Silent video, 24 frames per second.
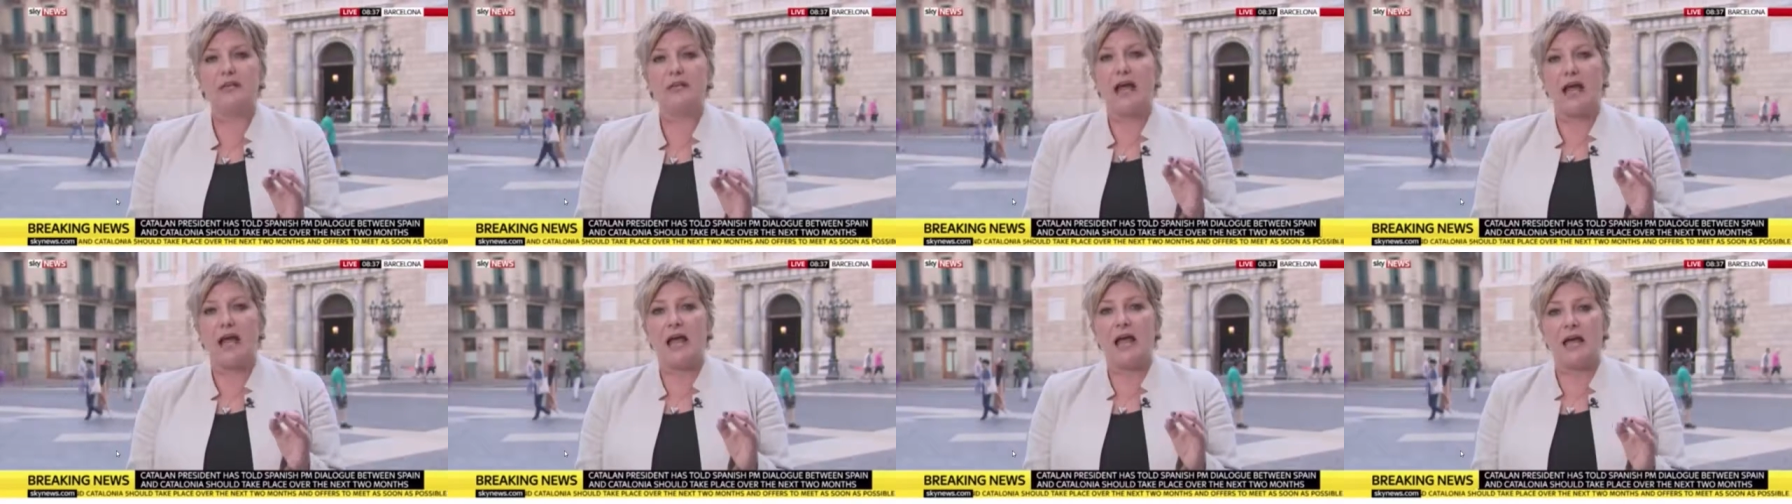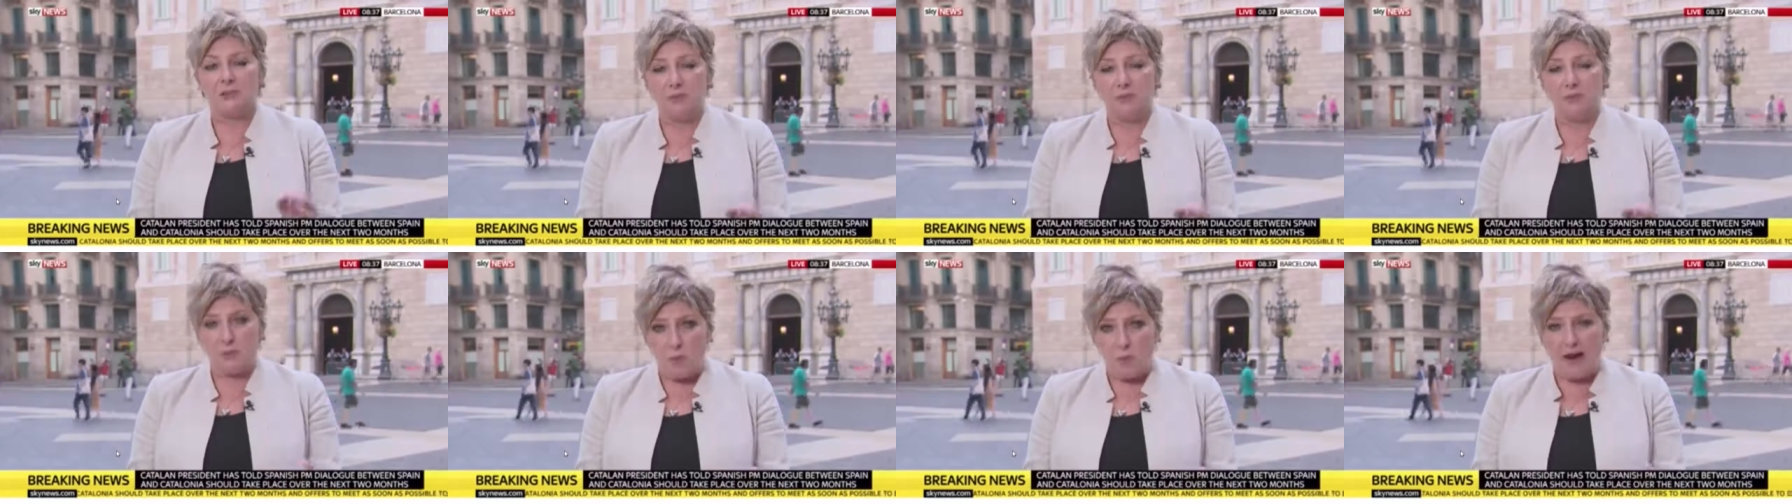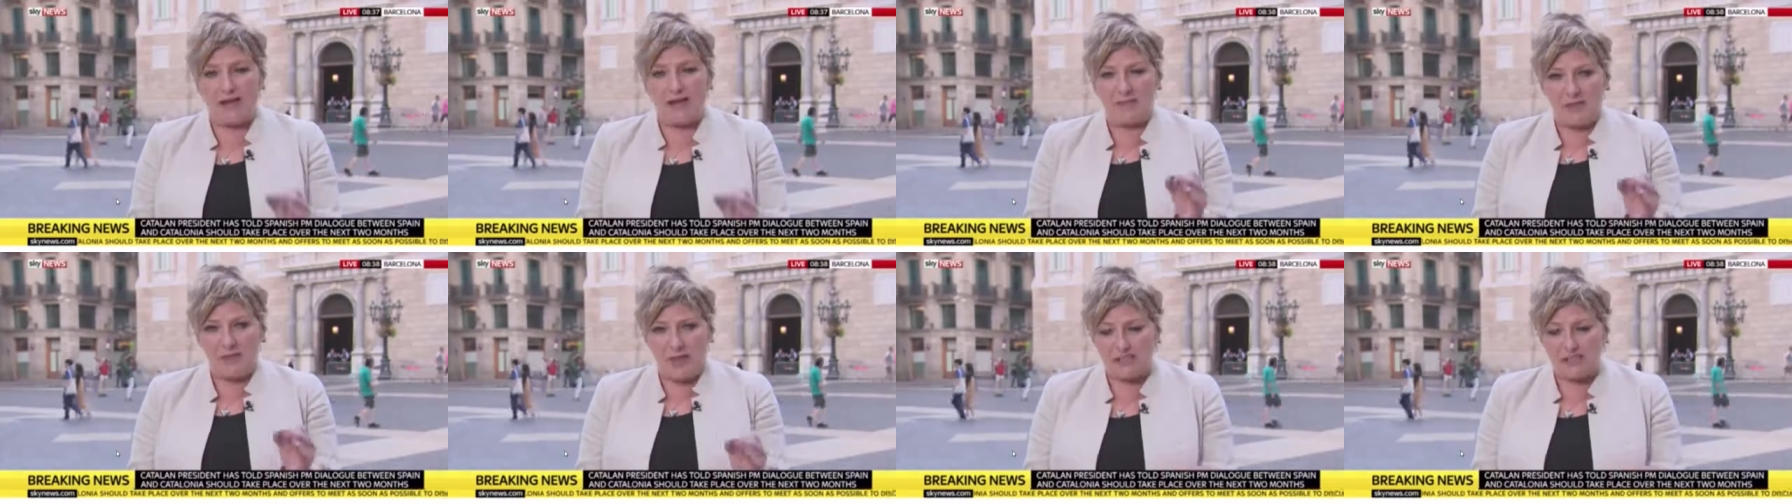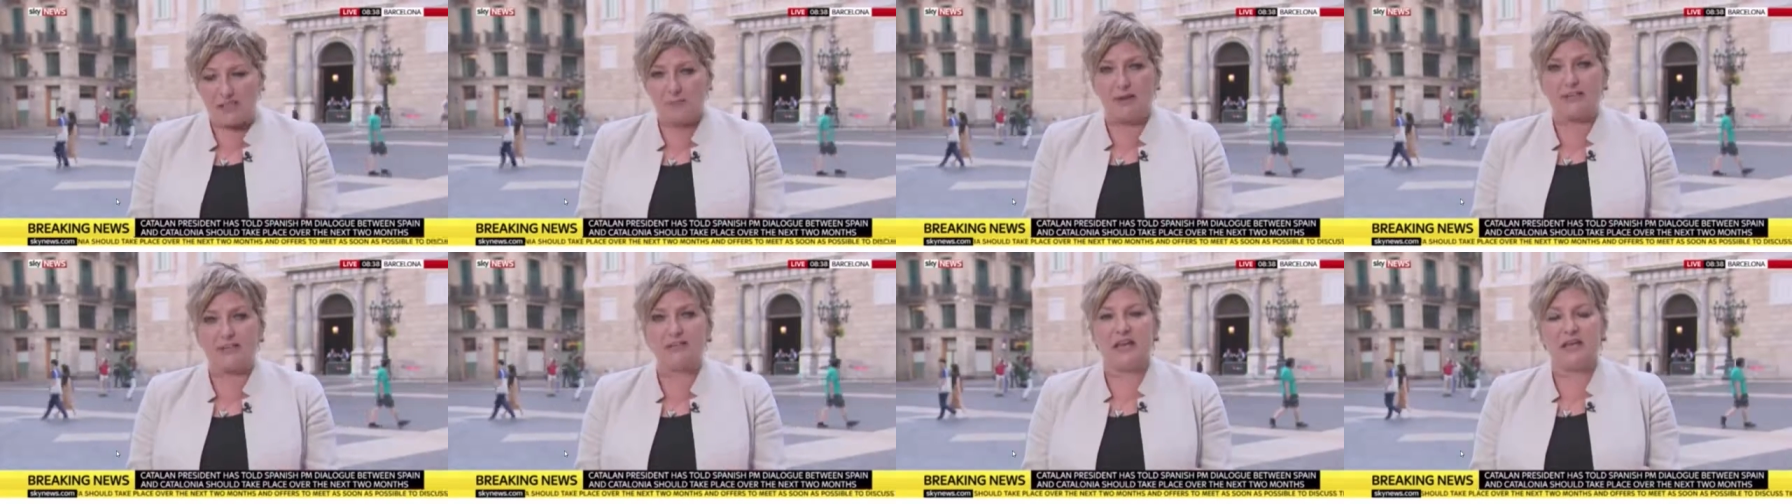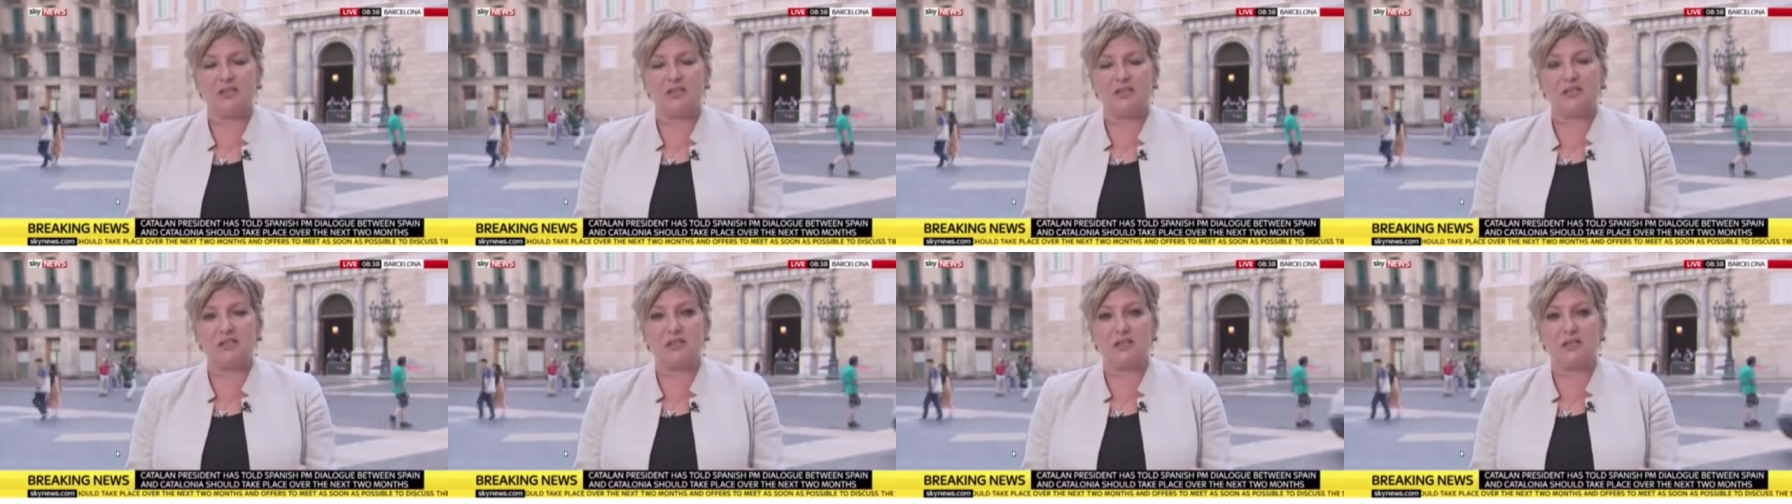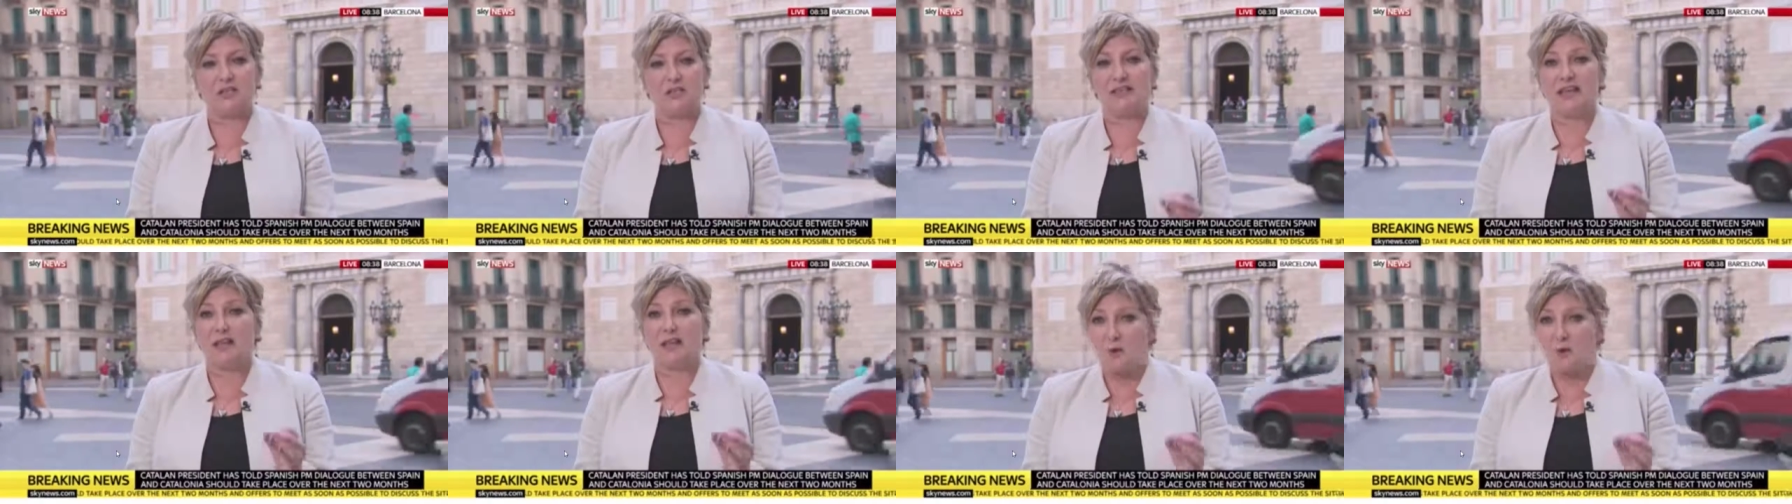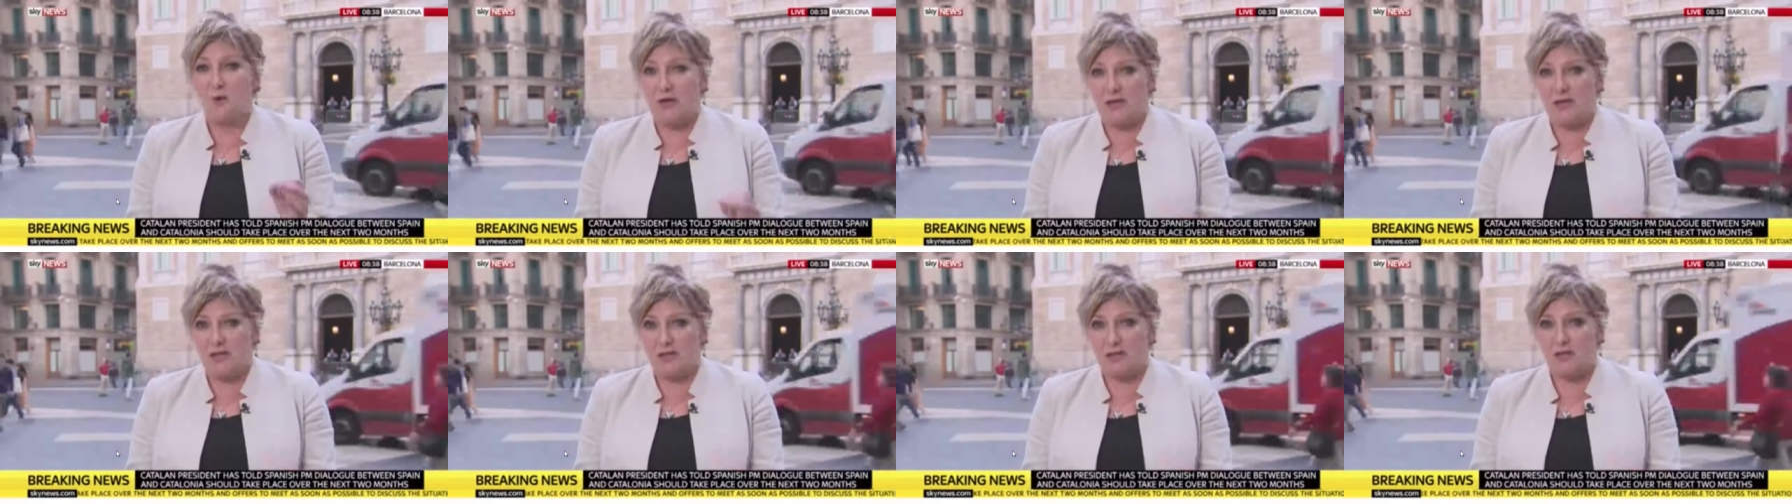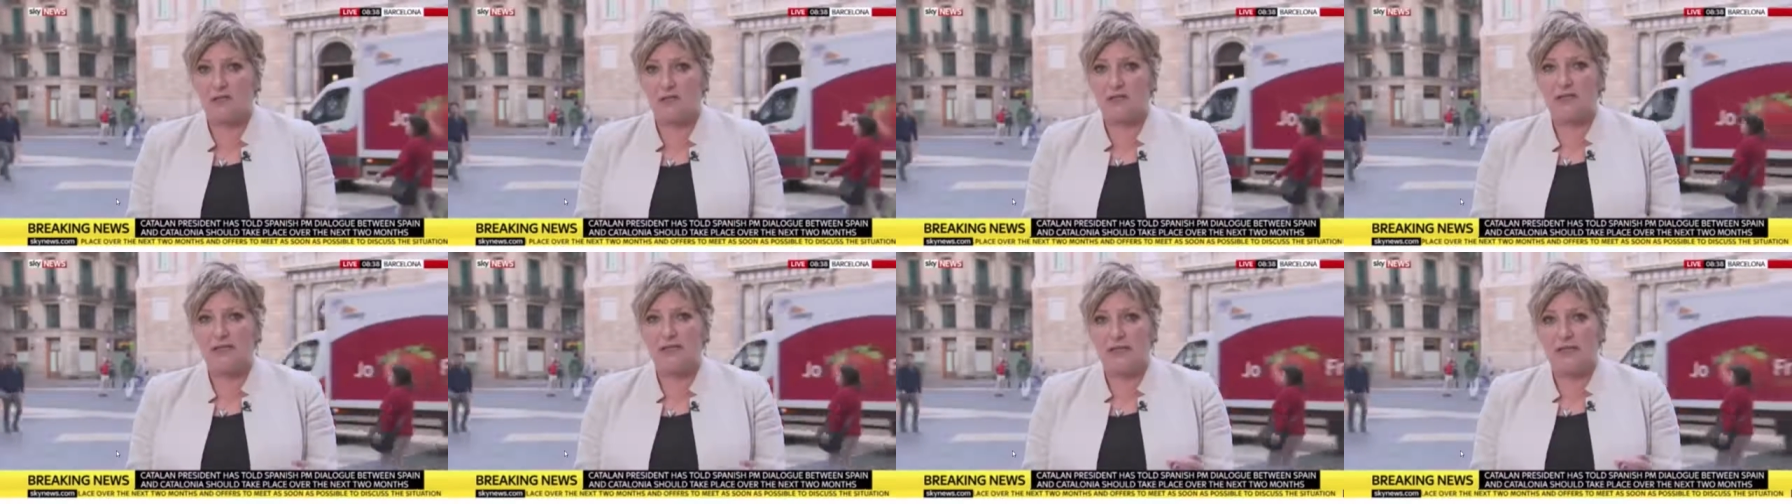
and when. The expectation is they will